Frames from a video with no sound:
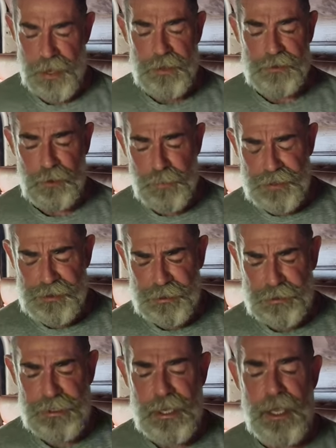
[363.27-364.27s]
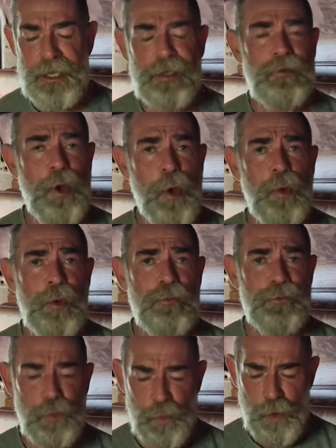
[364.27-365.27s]
So basically, in the whole of
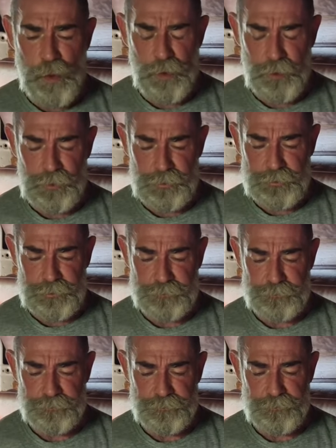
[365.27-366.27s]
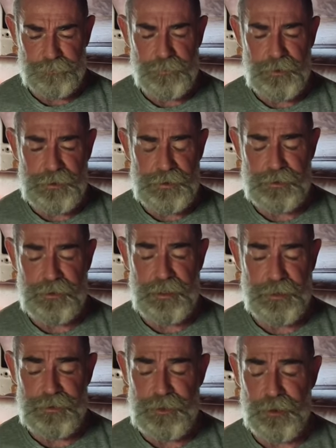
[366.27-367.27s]
the world, these
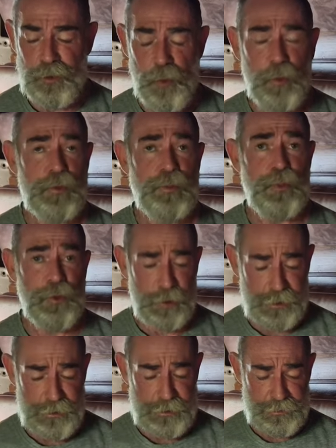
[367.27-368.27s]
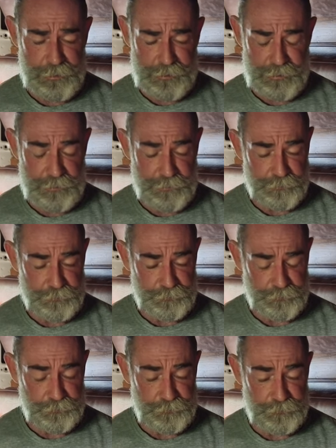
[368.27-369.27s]
things are called Berliners.
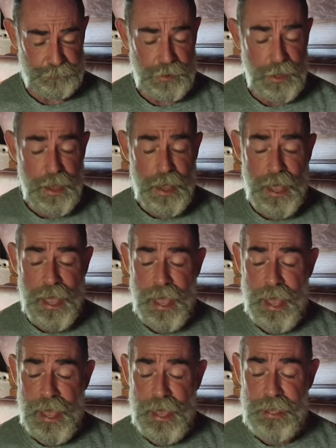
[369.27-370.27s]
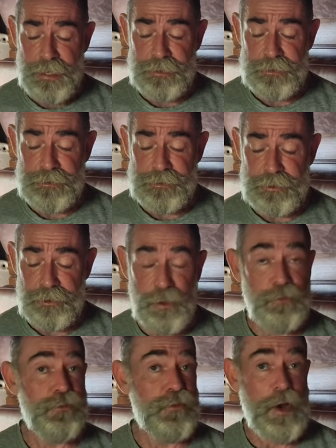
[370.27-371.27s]
And
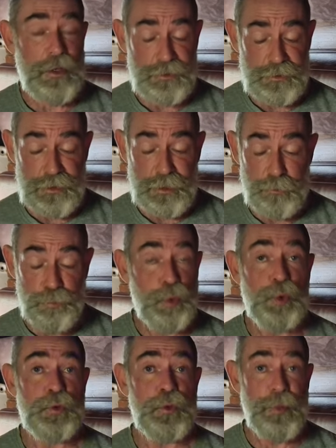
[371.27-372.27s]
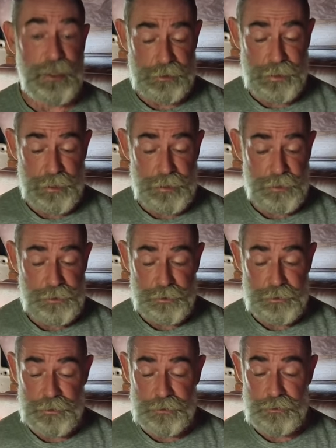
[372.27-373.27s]
in France, they're boules de Berlin.
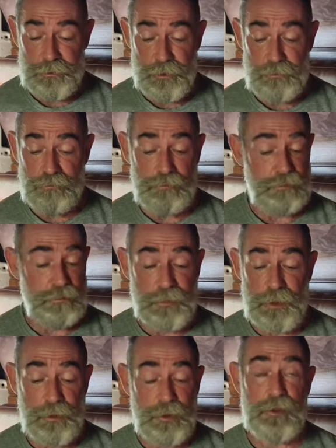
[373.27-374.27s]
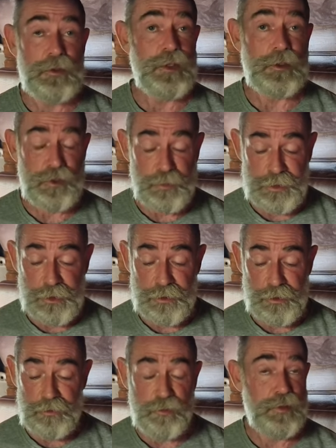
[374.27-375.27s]
In the Dutch-speaking
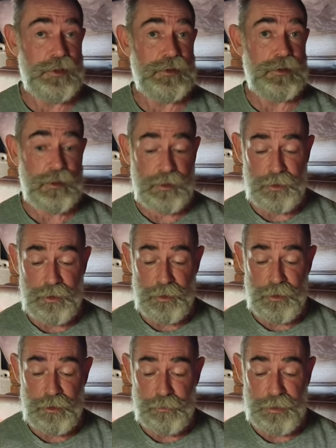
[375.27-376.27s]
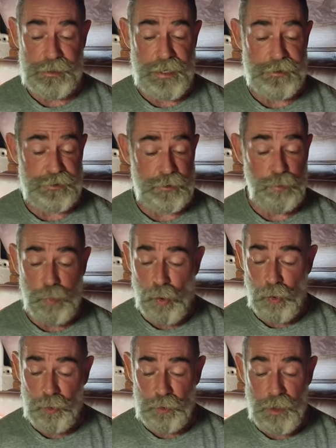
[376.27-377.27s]
countries, they're Berlin's a
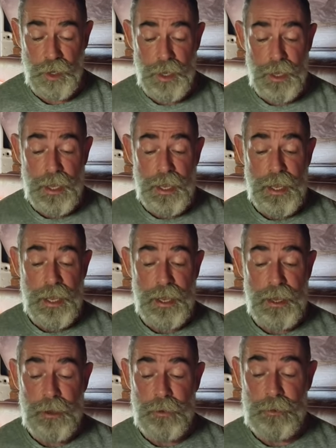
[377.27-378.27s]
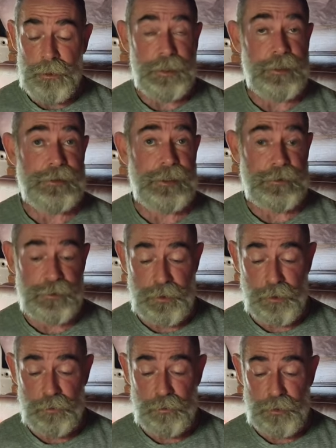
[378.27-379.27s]
ball. Like I said,
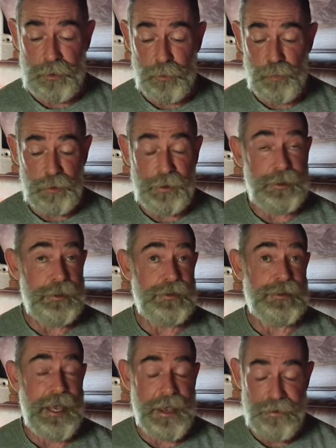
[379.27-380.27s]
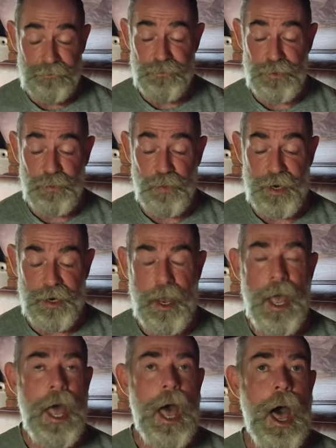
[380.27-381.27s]
so they're Berliners everywhere,
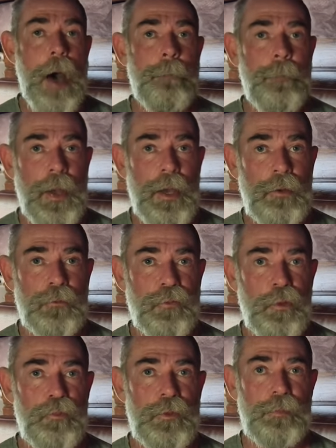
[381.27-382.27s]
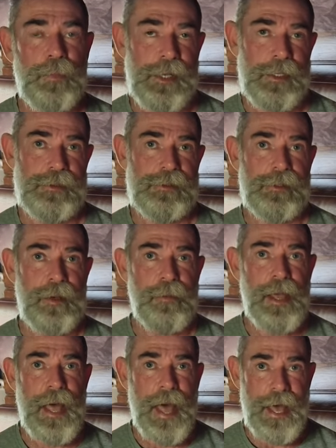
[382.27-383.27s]
apart from the place that I'm
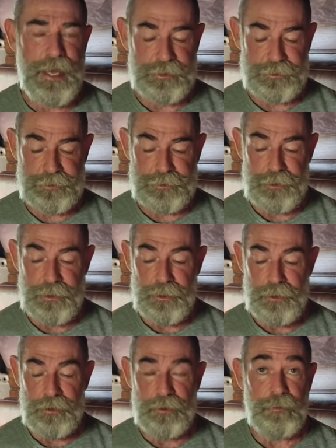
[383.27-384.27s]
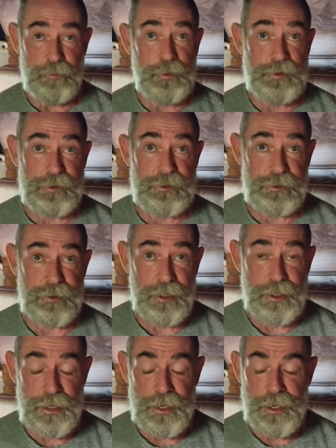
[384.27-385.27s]
at, which
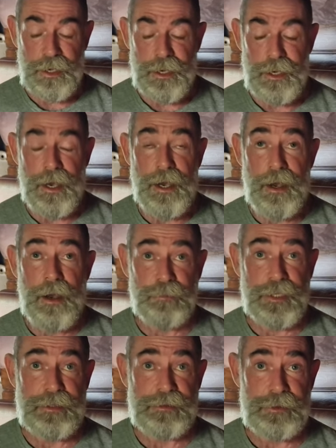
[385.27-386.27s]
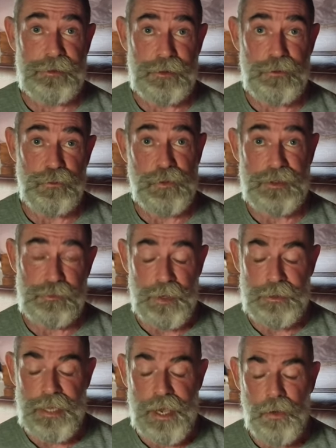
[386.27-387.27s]
I'm guessing that you've guessed by
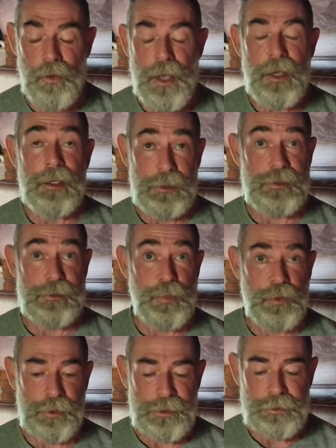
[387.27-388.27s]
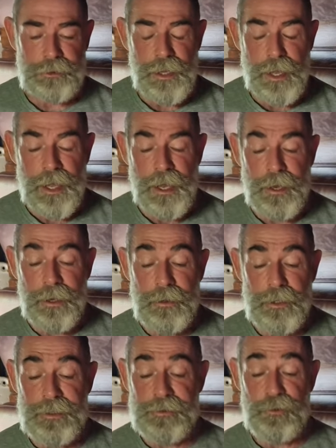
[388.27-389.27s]
now, it's Berlin.
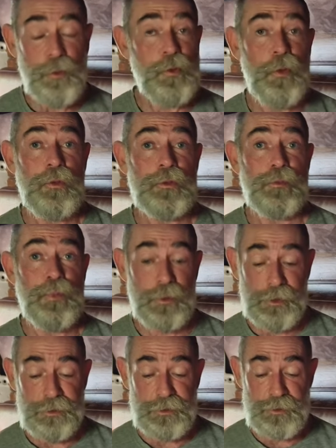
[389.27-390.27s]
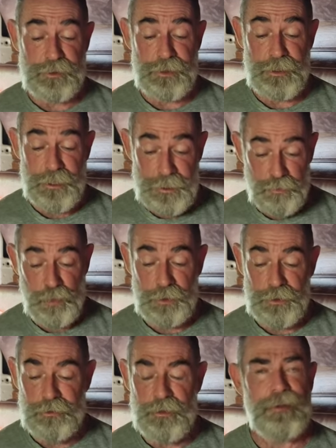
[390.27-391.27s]
It's not called Berliners in
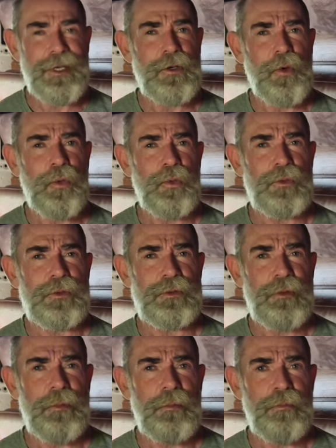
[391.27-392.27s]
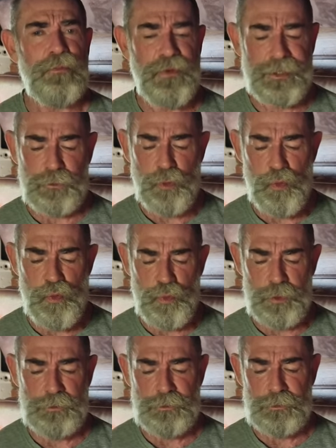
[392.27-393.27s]
Berlin, they're called
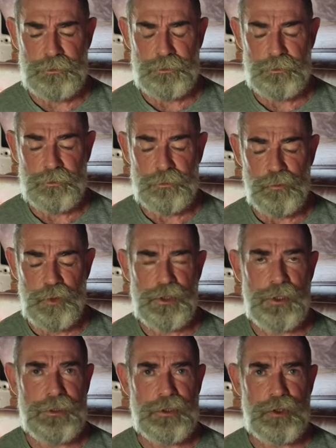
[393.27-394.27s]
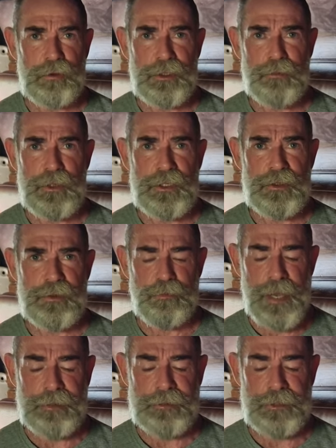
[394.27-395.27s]
Pfannkuchen, which literally means
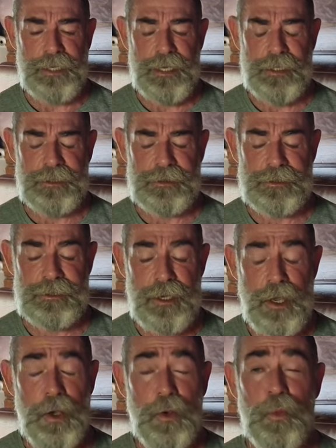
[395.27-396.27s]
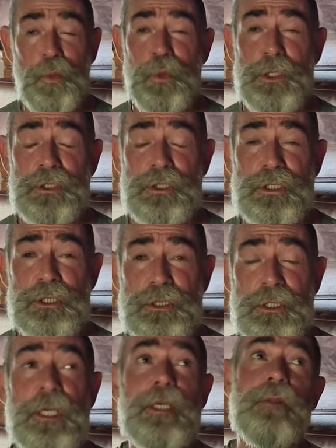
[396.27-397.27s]
pancakes, which
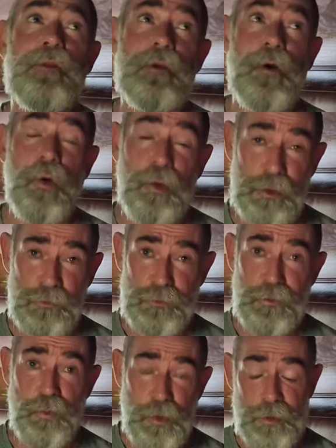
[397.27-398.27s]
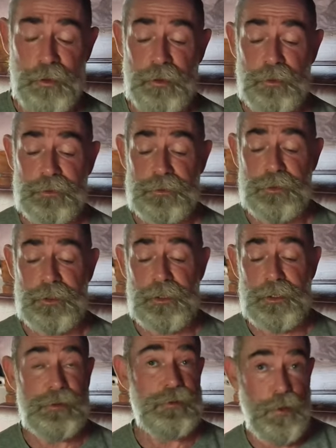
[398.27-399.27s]
in the whole of the world
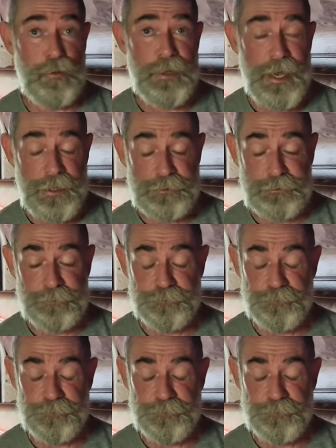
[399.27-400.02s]
is not that.